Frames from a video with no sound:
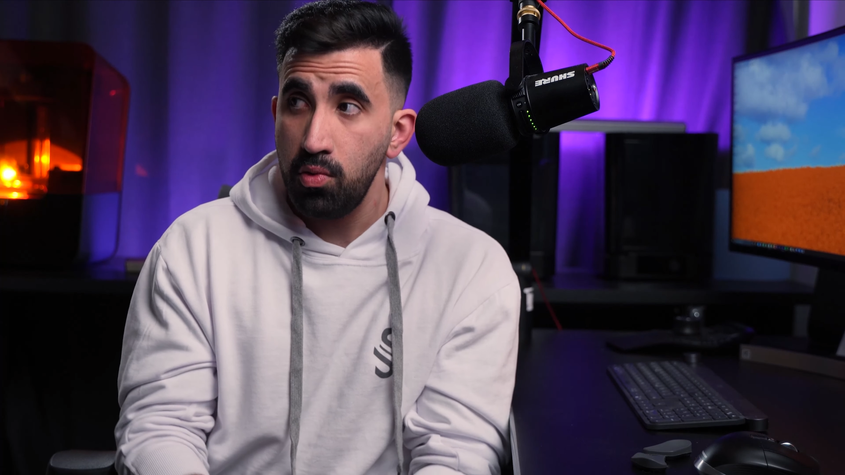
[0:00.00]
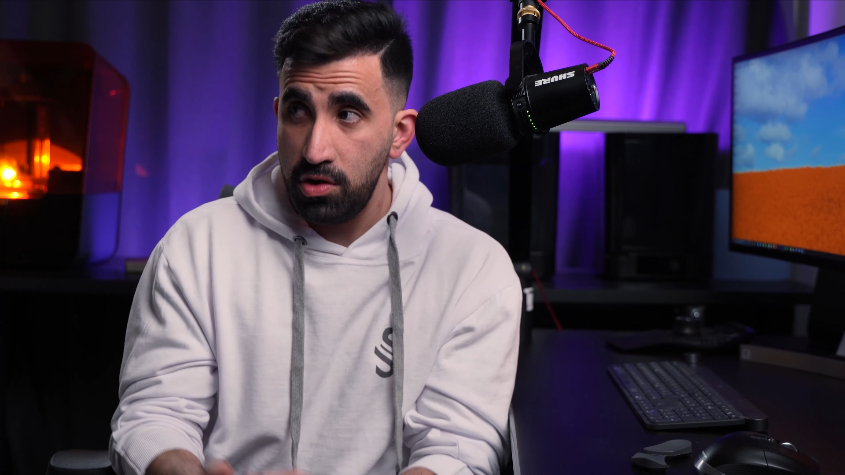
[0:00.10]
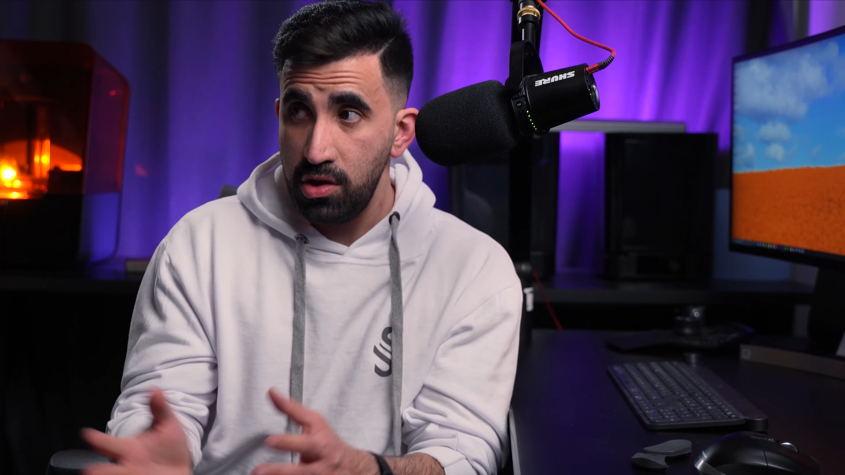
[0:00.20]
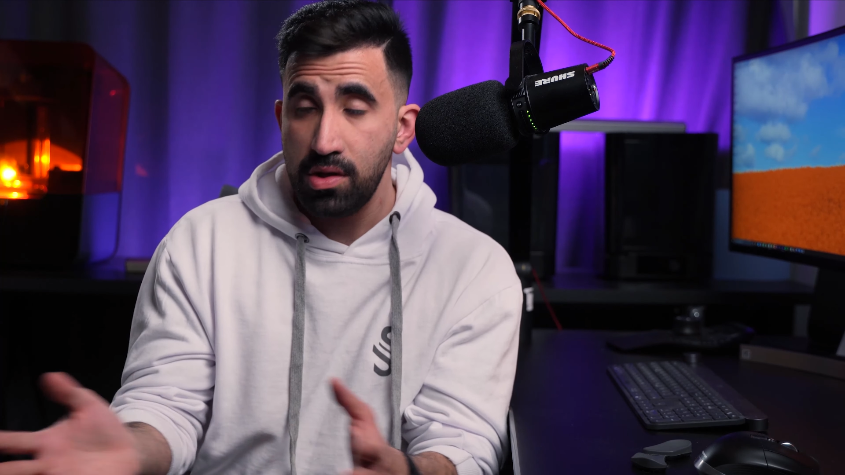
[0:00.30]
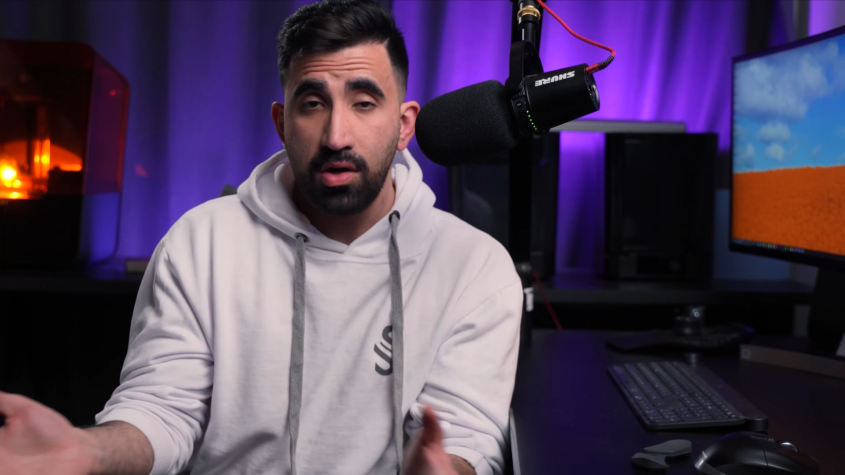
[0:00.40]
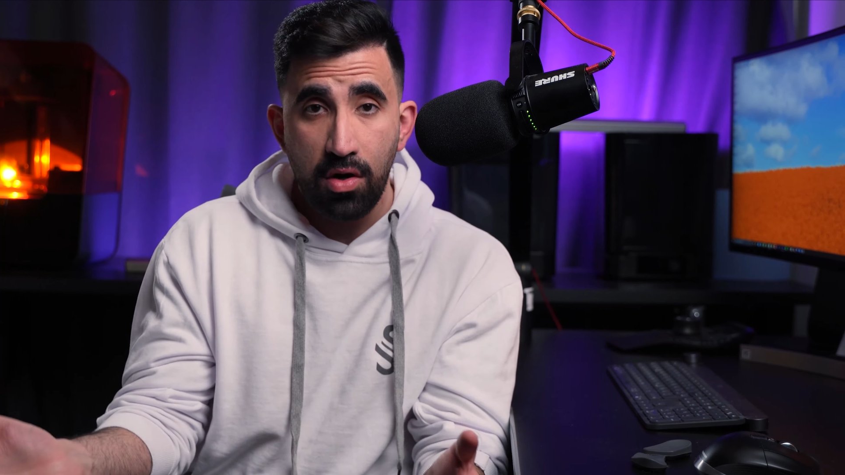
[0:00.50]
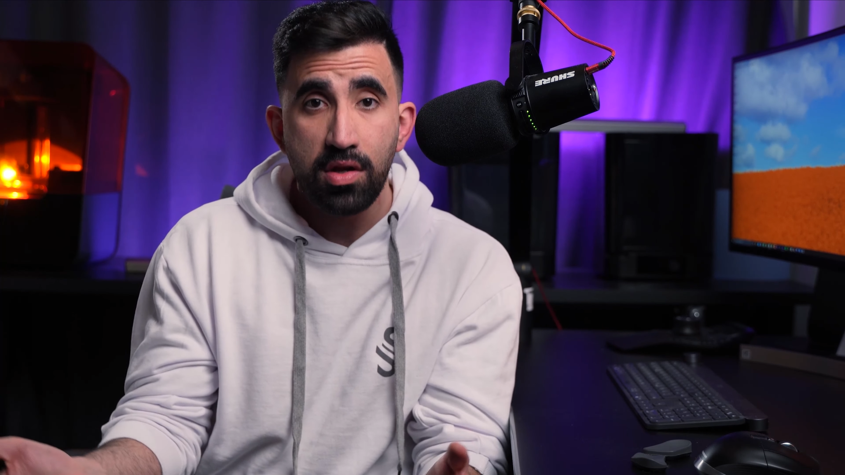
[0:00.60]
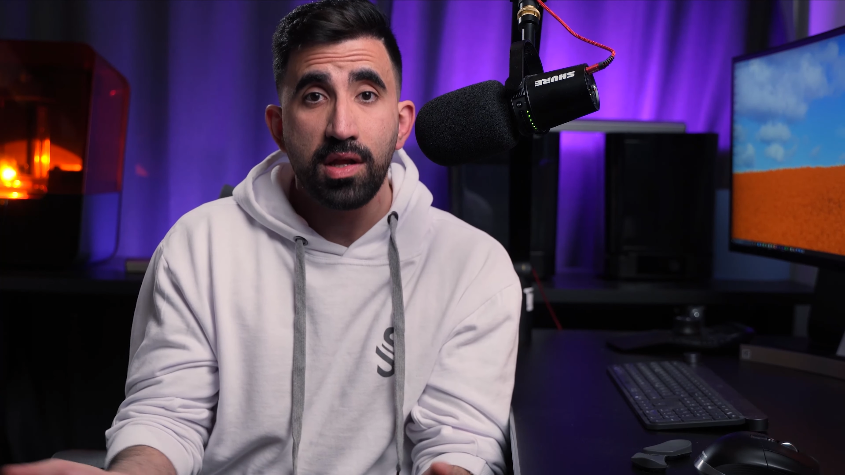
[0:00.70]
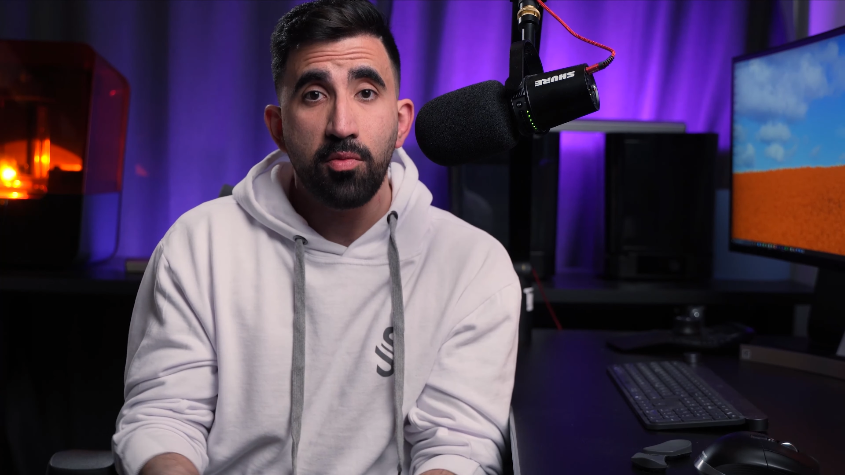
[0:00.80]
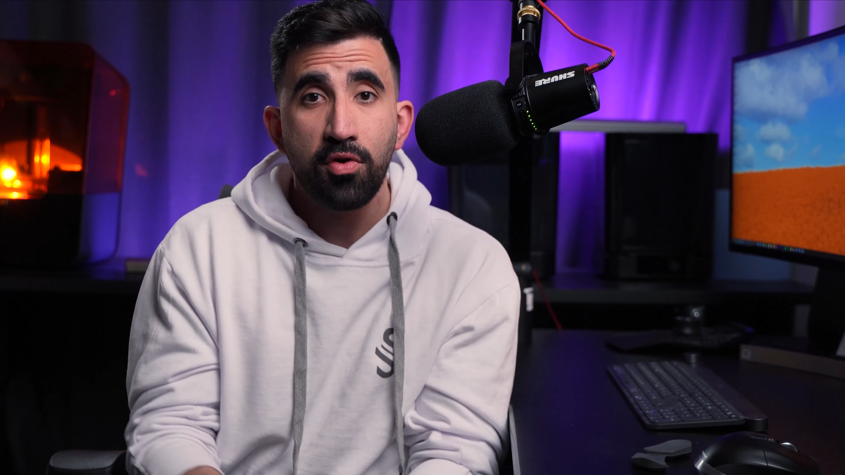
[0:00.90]
which is
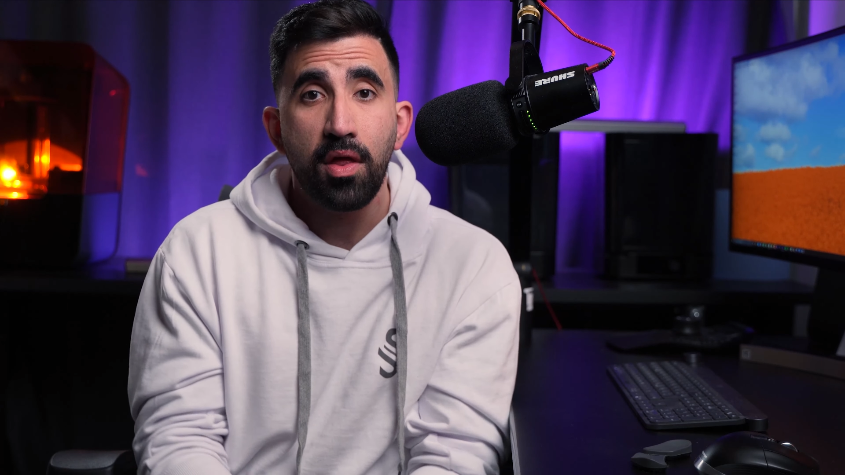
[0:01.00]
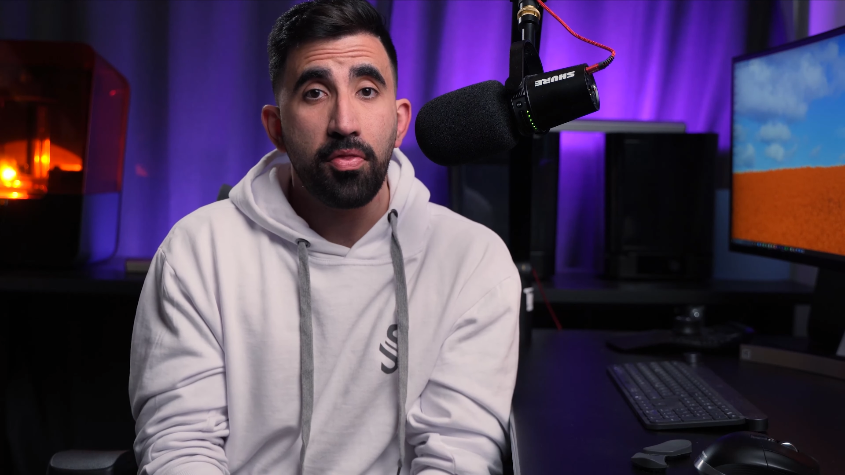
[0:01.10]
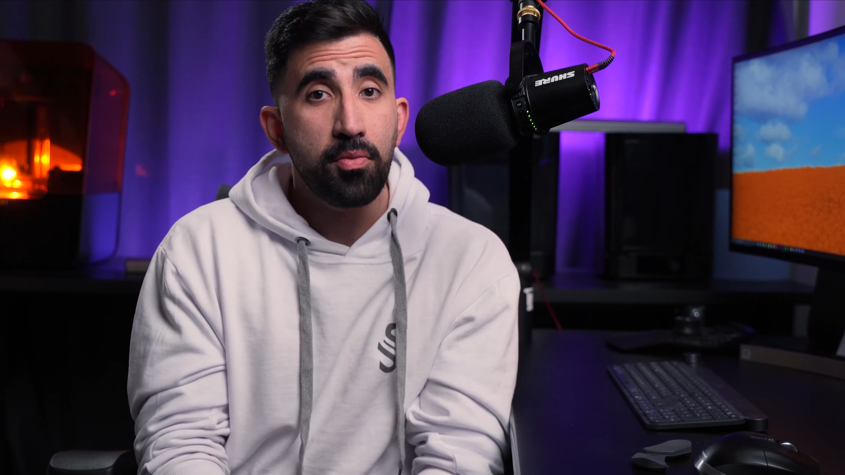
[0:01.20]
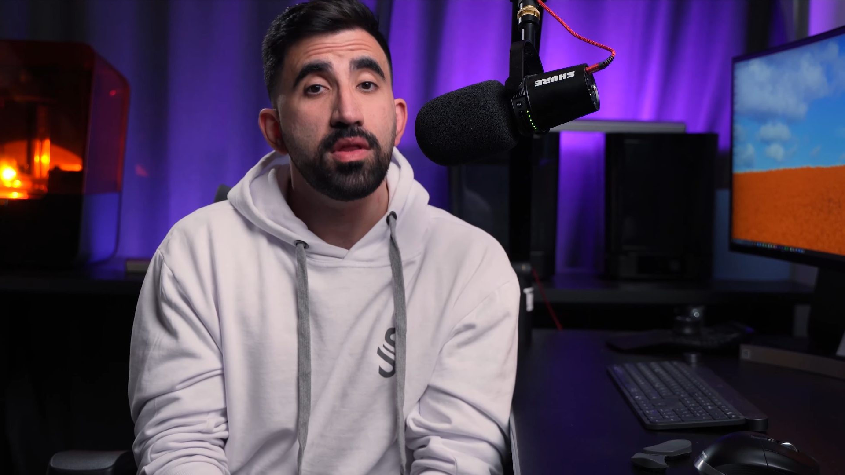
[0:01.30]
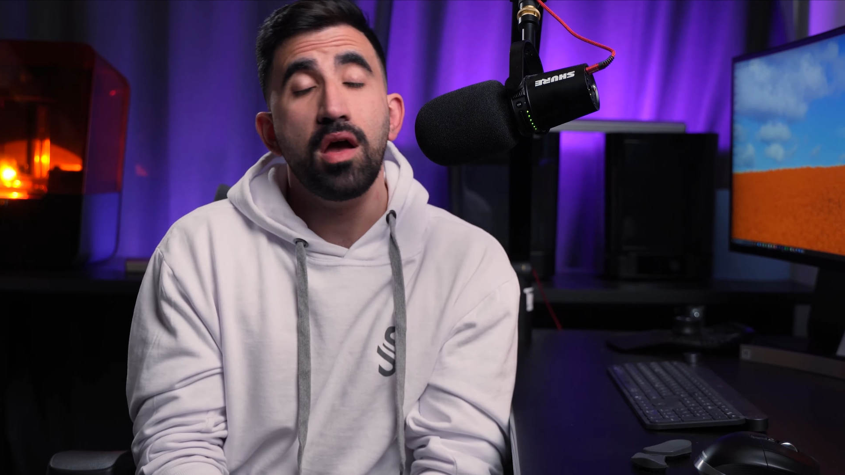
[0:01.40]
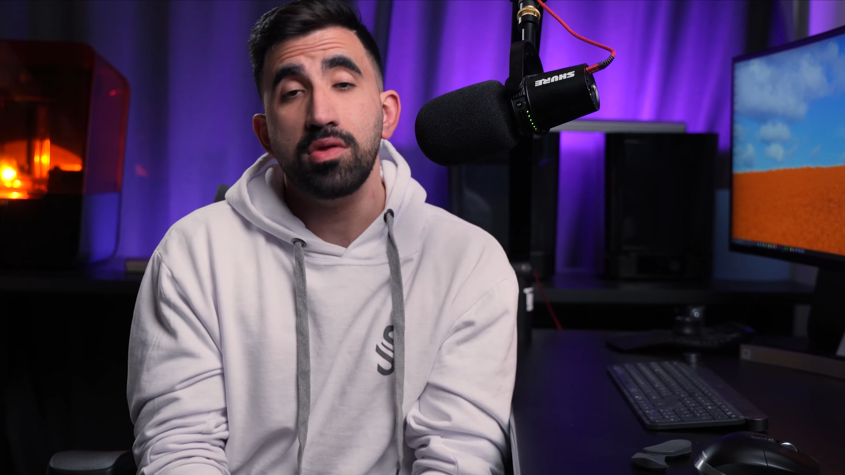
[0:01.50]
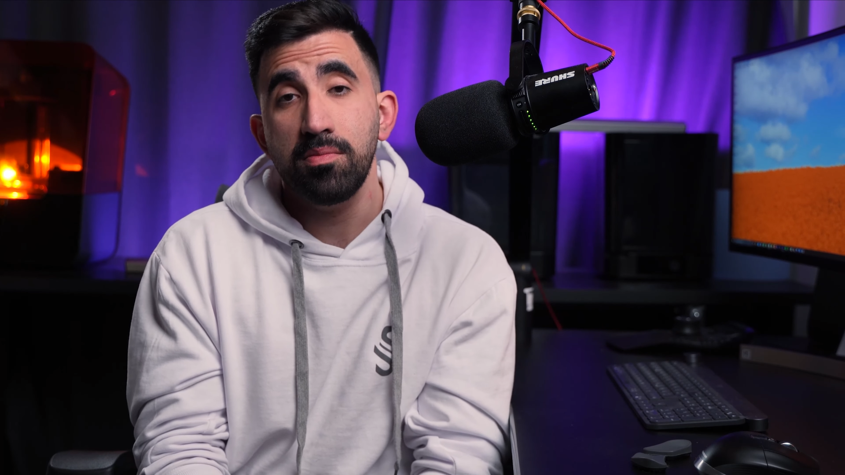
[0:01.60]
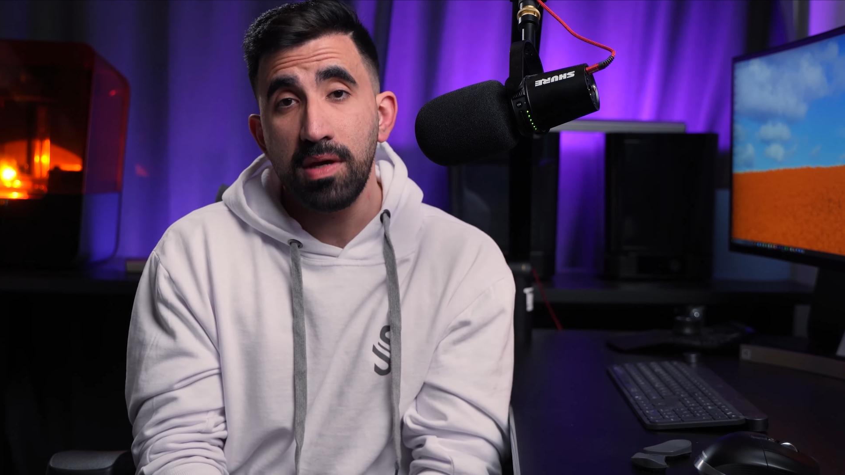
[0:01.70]
currently more than 3,000